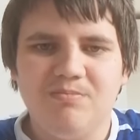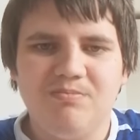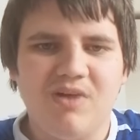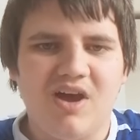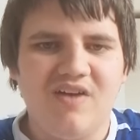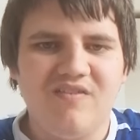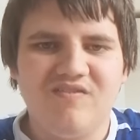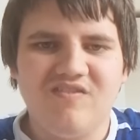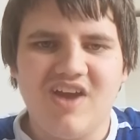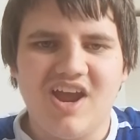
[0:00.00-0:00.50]

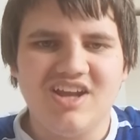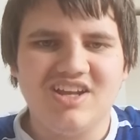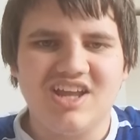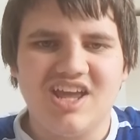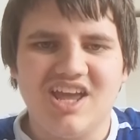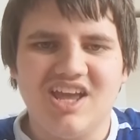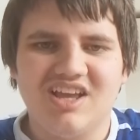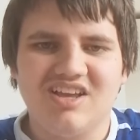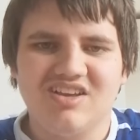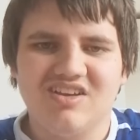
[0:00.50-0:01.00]
But
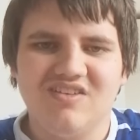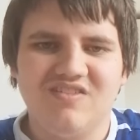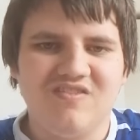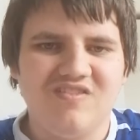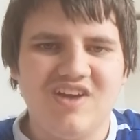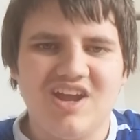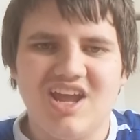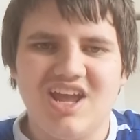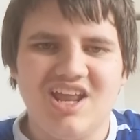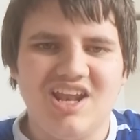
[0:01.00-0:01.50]
Reading,
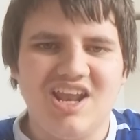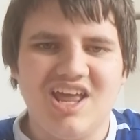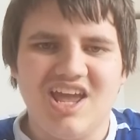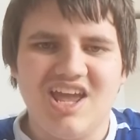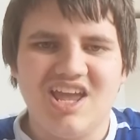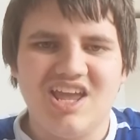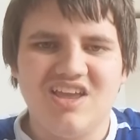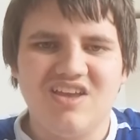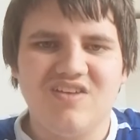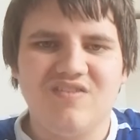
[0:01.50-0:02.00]

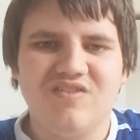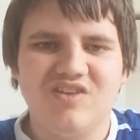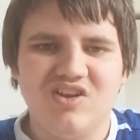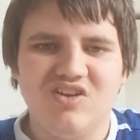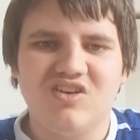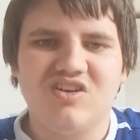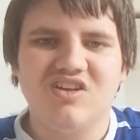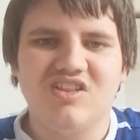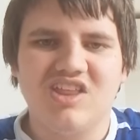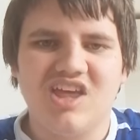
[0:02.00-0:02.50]
really, if you
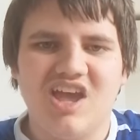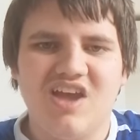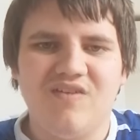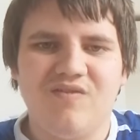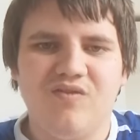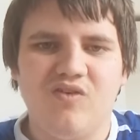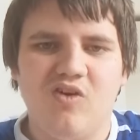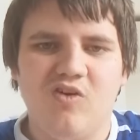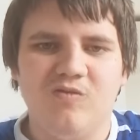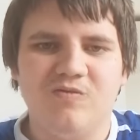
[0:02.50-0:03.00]
look at their
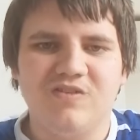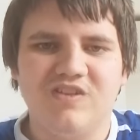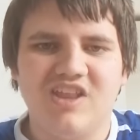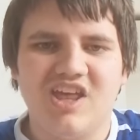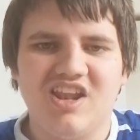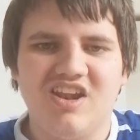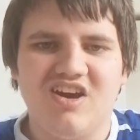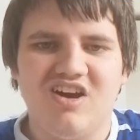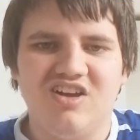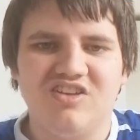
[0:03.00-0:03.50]
form from
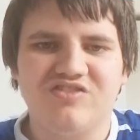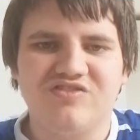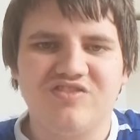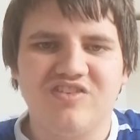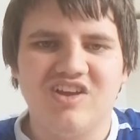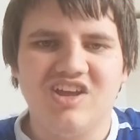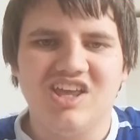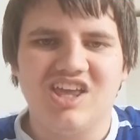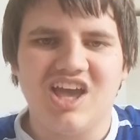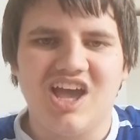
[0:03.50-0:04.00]
their last
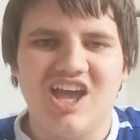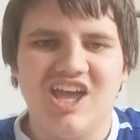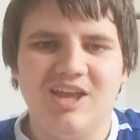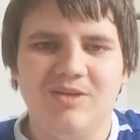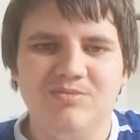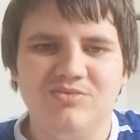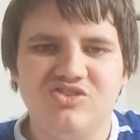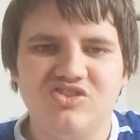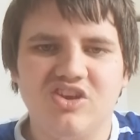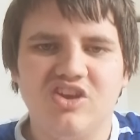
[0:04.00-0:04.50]
3
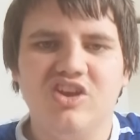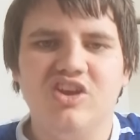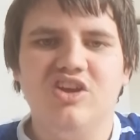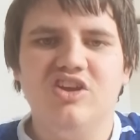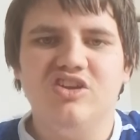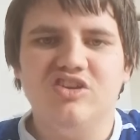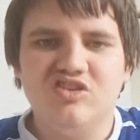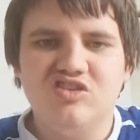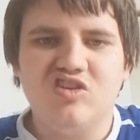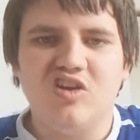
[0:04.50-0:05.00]
games,
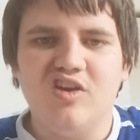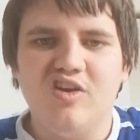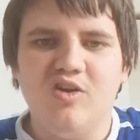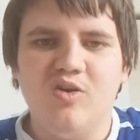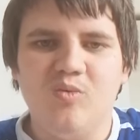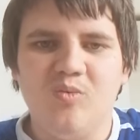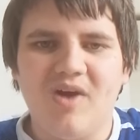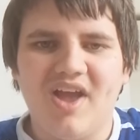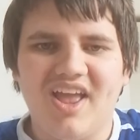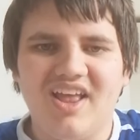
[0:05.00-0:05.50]

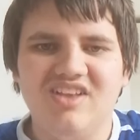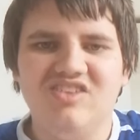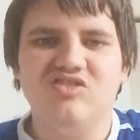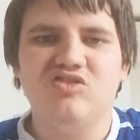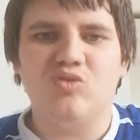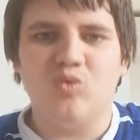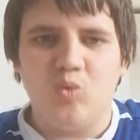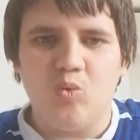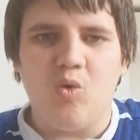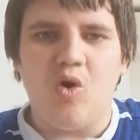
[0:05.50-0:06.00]
2
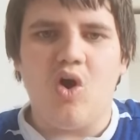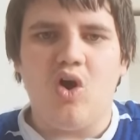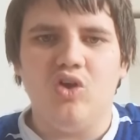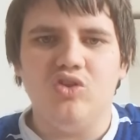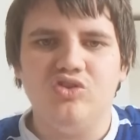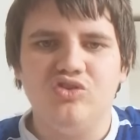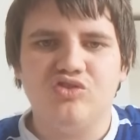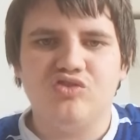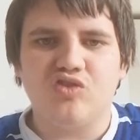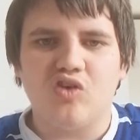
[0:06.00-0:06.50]
wins,
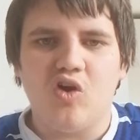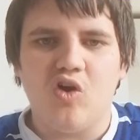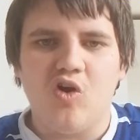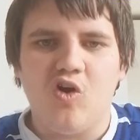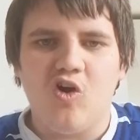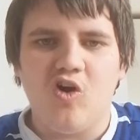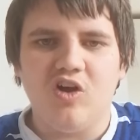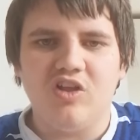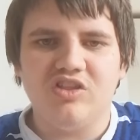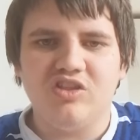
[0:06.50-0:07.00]
1
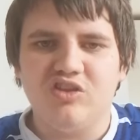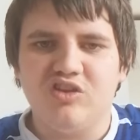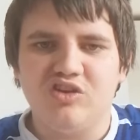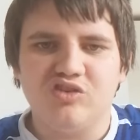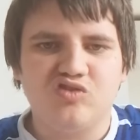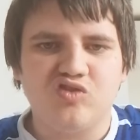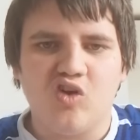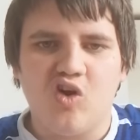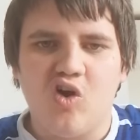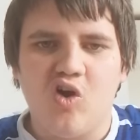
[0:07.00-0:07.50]
draw, and the
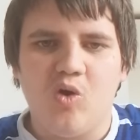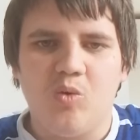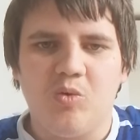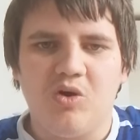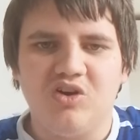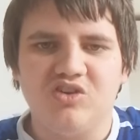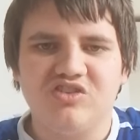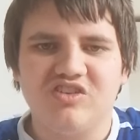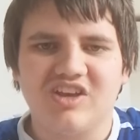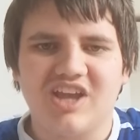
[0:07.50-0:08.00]
draw
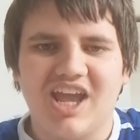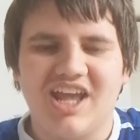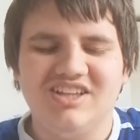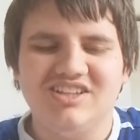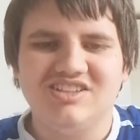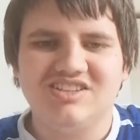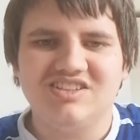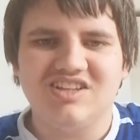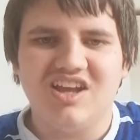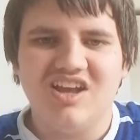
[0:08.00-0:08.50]
was
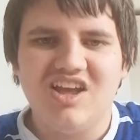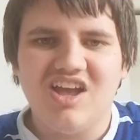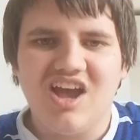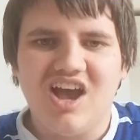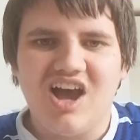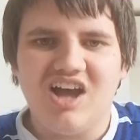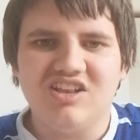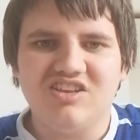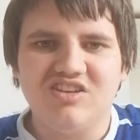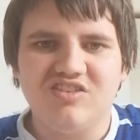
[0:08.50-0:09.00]
against
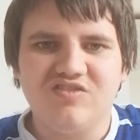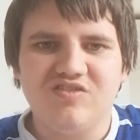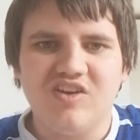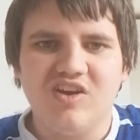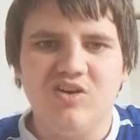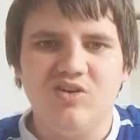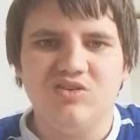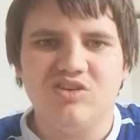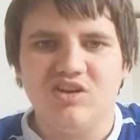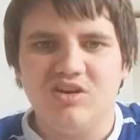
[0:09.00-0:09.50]

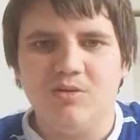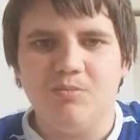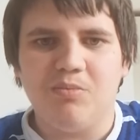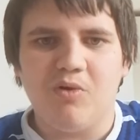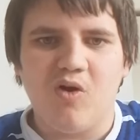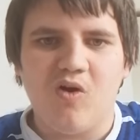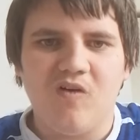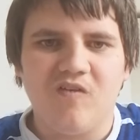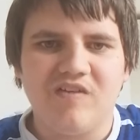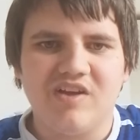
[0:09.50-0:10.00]
Huddersfield in a
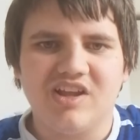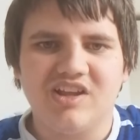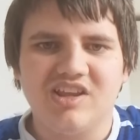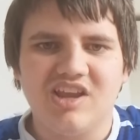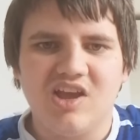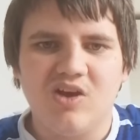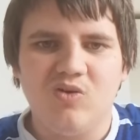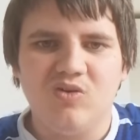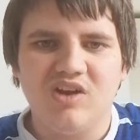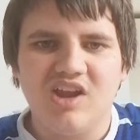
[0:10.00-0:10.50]
boring
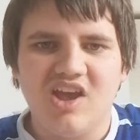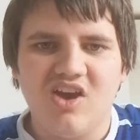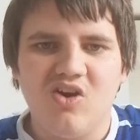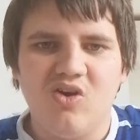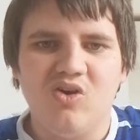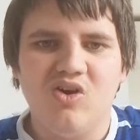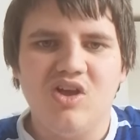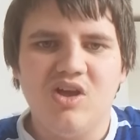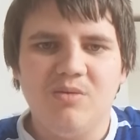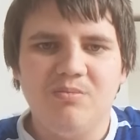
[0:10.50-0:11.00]

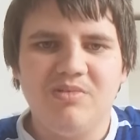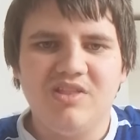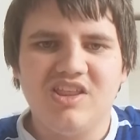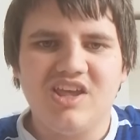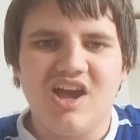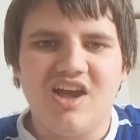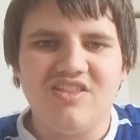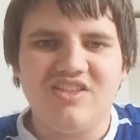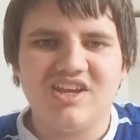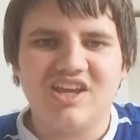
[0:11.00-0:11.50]
0-0. But
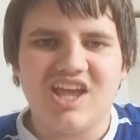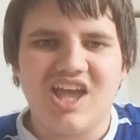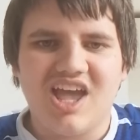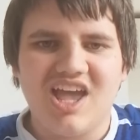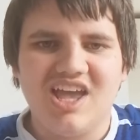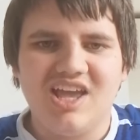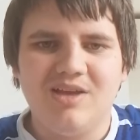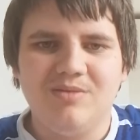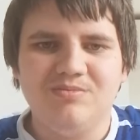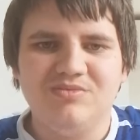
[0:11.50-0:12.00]
the other
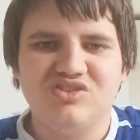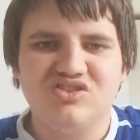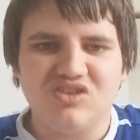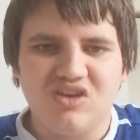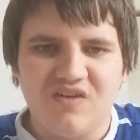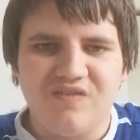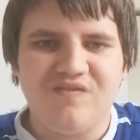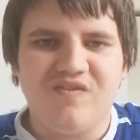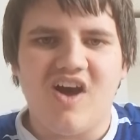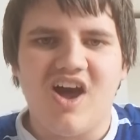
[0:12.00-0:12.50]
games,
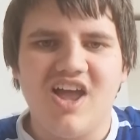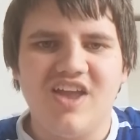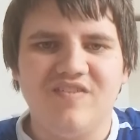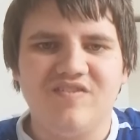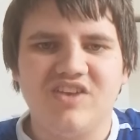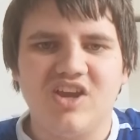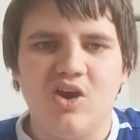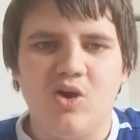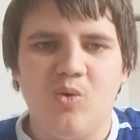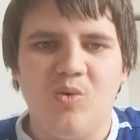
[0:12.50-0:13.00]
a
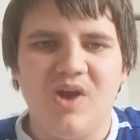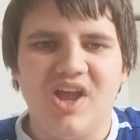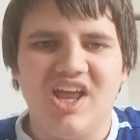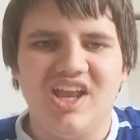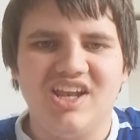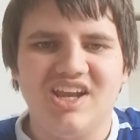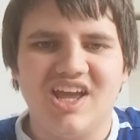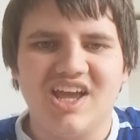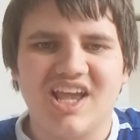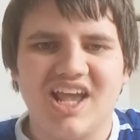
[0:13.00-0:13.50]
5-0
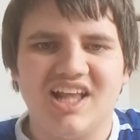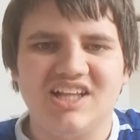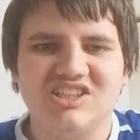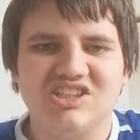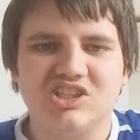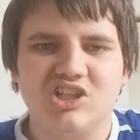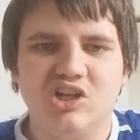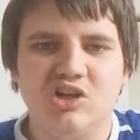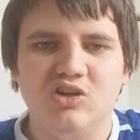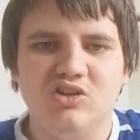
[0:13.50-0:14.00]
win
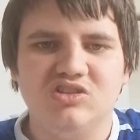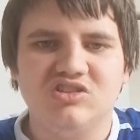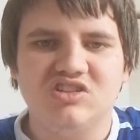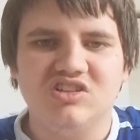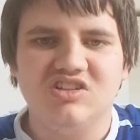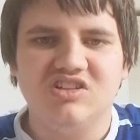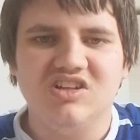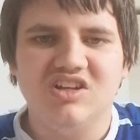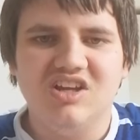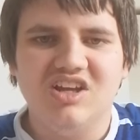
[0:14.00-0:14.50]
against
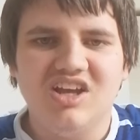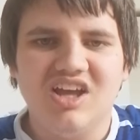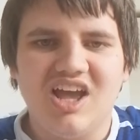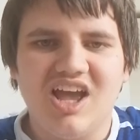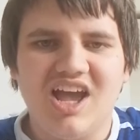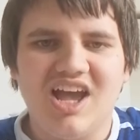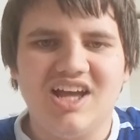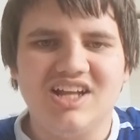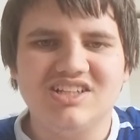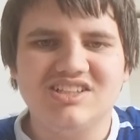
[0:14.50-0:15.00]
Luton
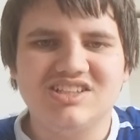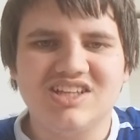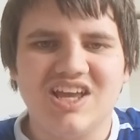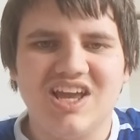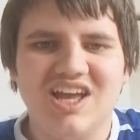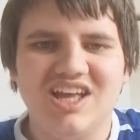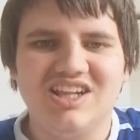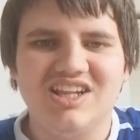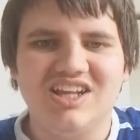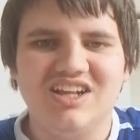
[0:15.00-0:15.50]
at
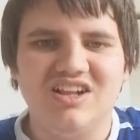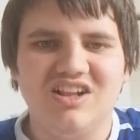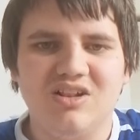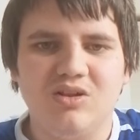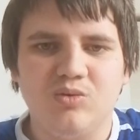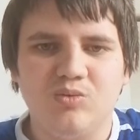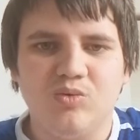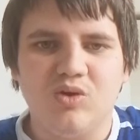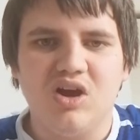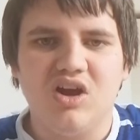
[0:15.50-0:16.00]

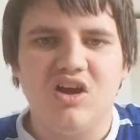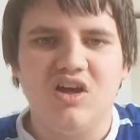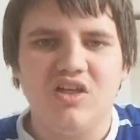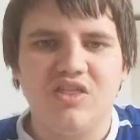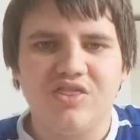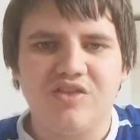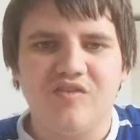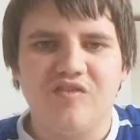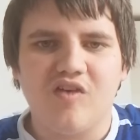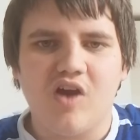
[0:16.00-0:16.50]

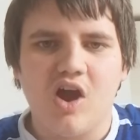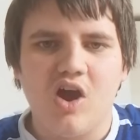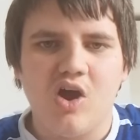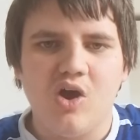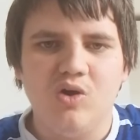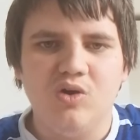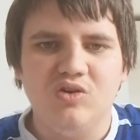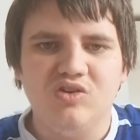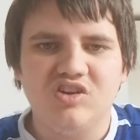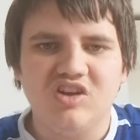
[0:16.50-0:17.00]
Kenilworth
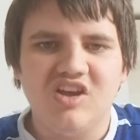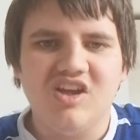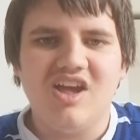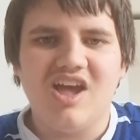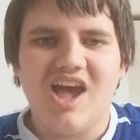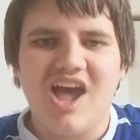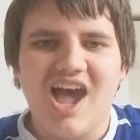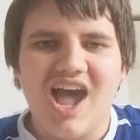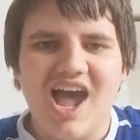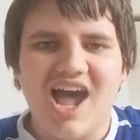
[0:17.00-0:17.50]
Road,
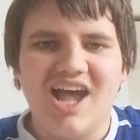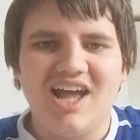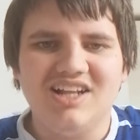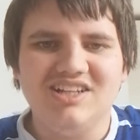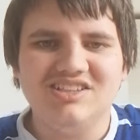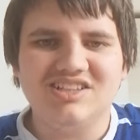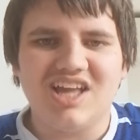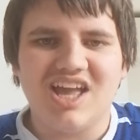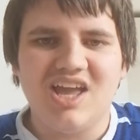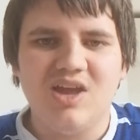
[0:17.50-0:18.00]

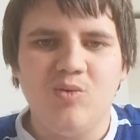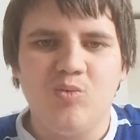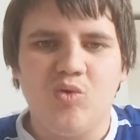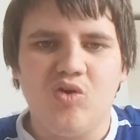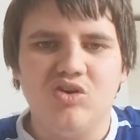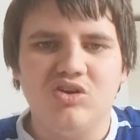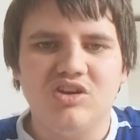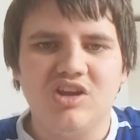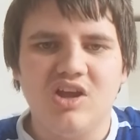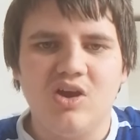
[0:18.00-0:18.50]
and a
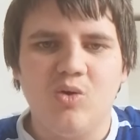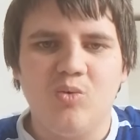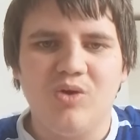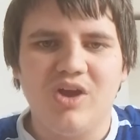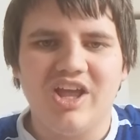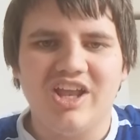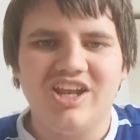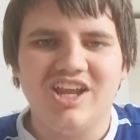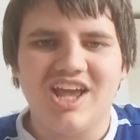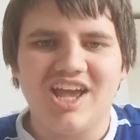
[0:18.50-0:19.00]
1-0
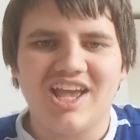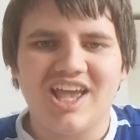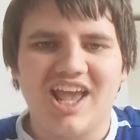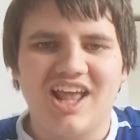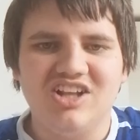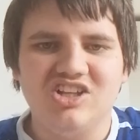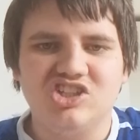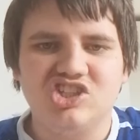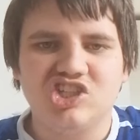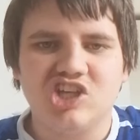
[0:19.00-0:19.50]
win
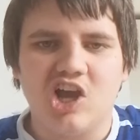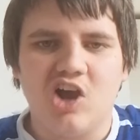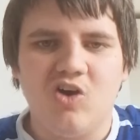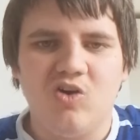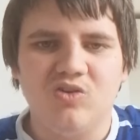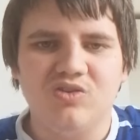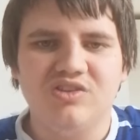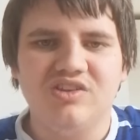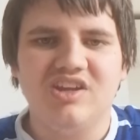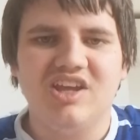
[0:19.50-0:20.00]
against
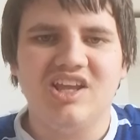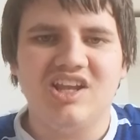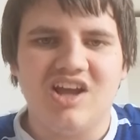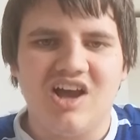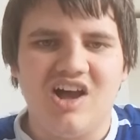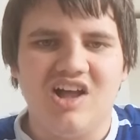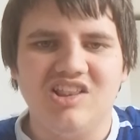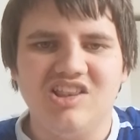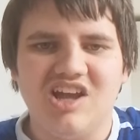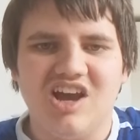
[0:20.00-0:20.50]
Charlton in
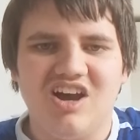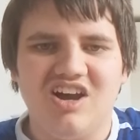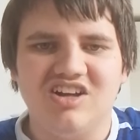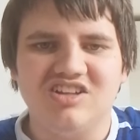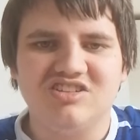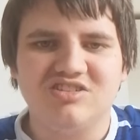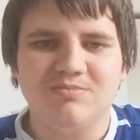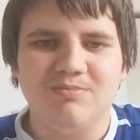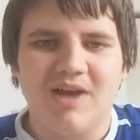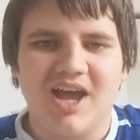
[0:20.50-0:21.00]
our
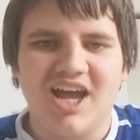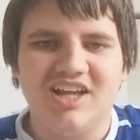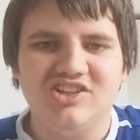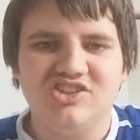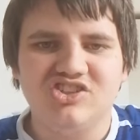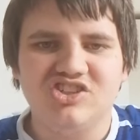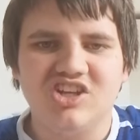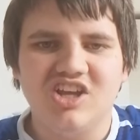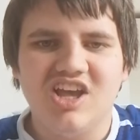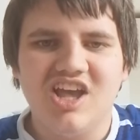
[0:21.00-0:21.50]
last
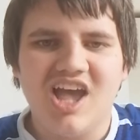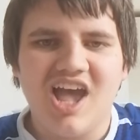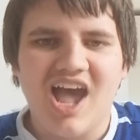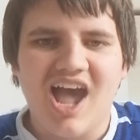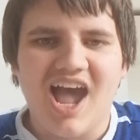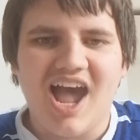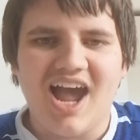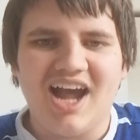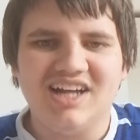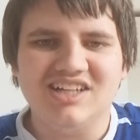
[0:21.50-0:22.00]
match
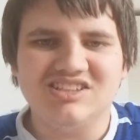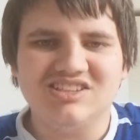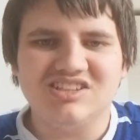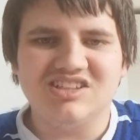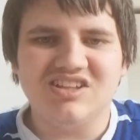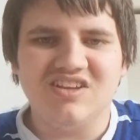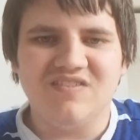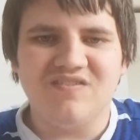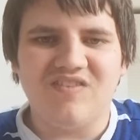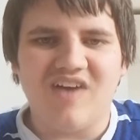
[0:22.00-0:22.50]
at
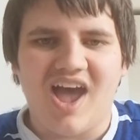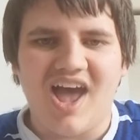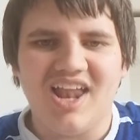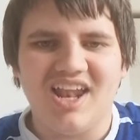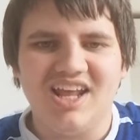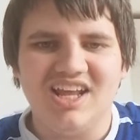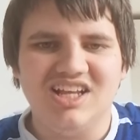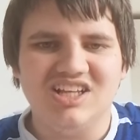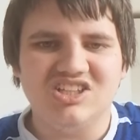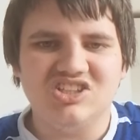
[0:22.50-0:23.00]
the
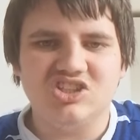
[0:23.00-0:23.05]
Valley.